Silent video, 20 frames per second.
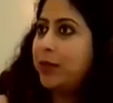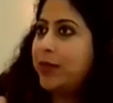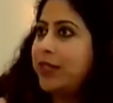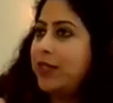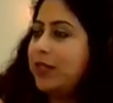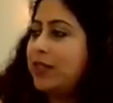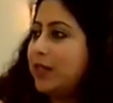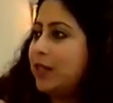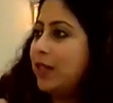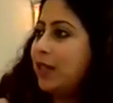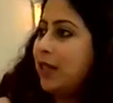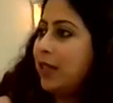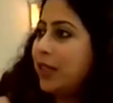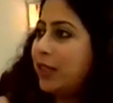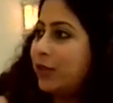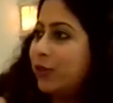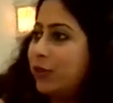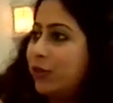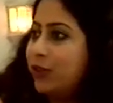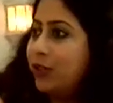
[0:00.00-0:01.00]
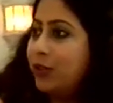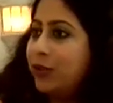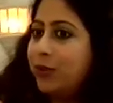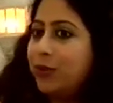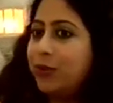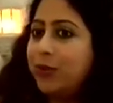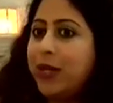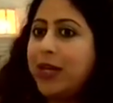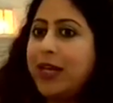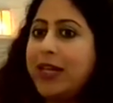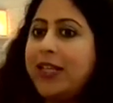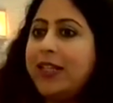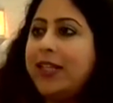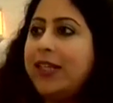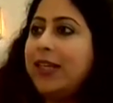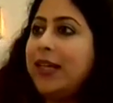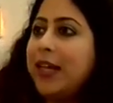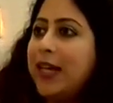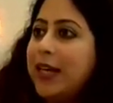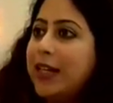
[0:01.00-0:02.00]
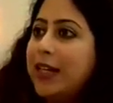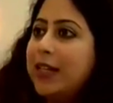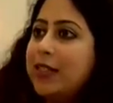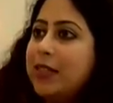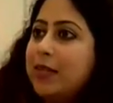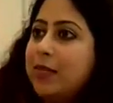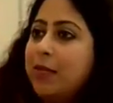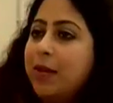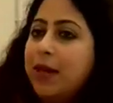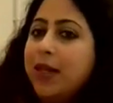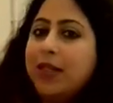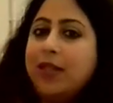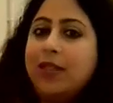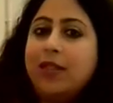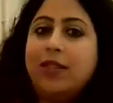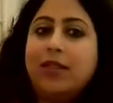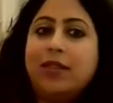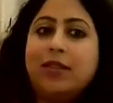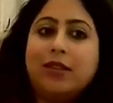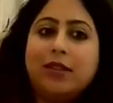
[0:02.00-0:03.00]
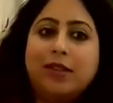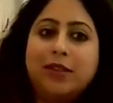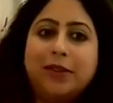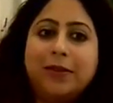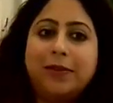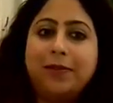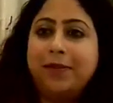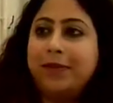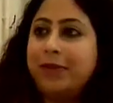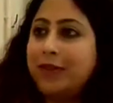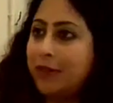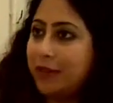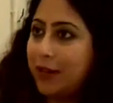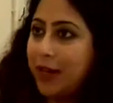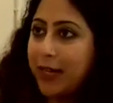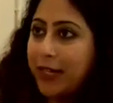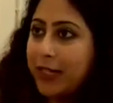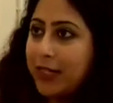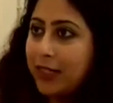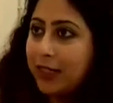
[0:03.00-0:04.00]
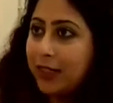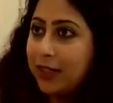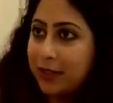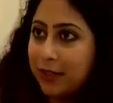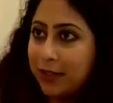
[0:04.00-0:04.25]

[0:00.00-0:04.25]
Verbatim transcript: means that I don't do anything else but um, right.